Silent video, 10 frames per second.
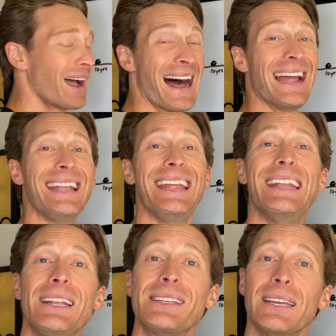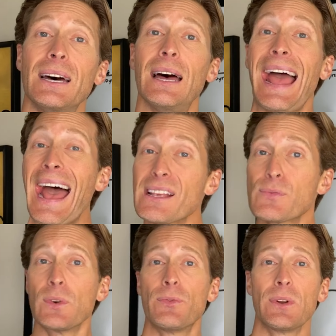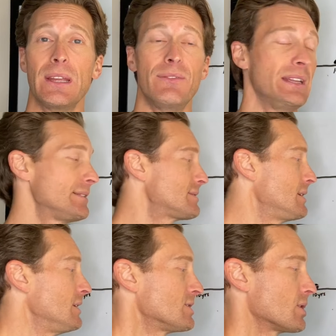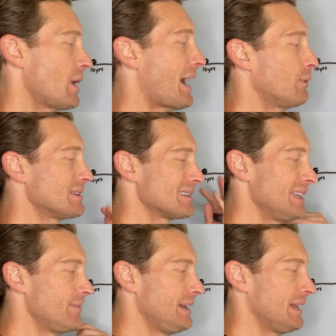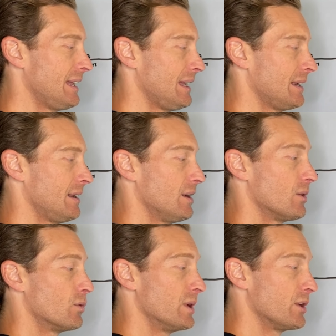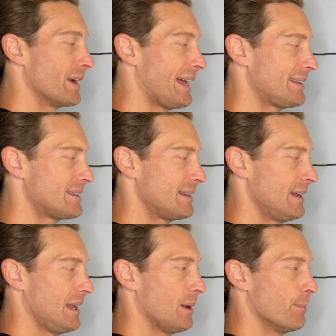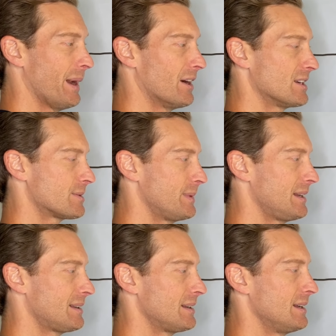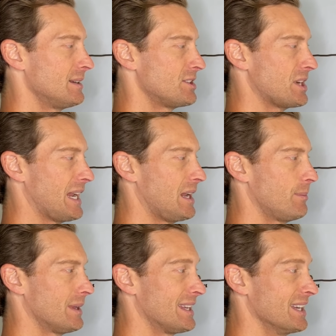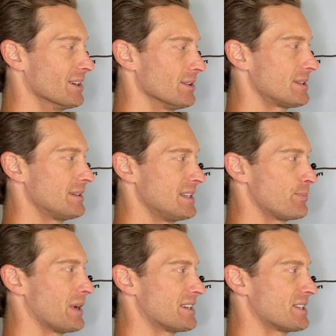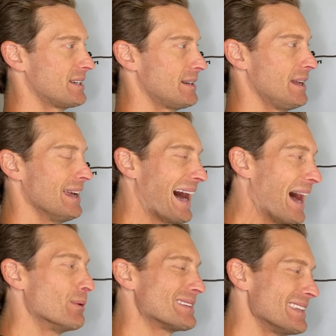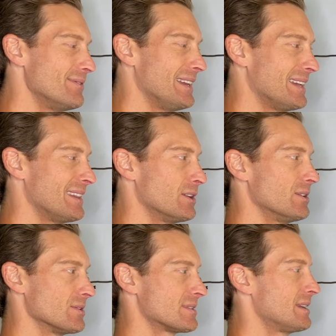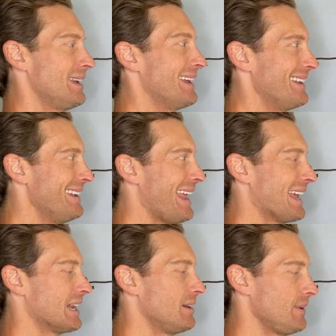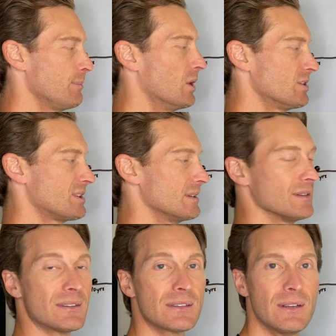I needed to ask for forgiveness. So I was living in regret, embarrassment, shame, guilt, depression. I was living in those negative emotions.